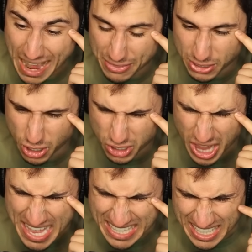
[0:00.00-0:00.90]
Now they look
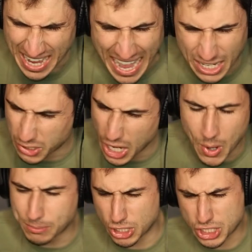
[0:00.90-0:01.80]
like, I don't
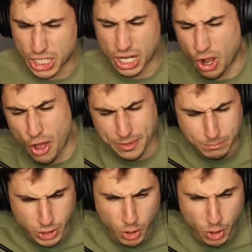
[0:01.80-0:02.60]
know, I'm just gonna call them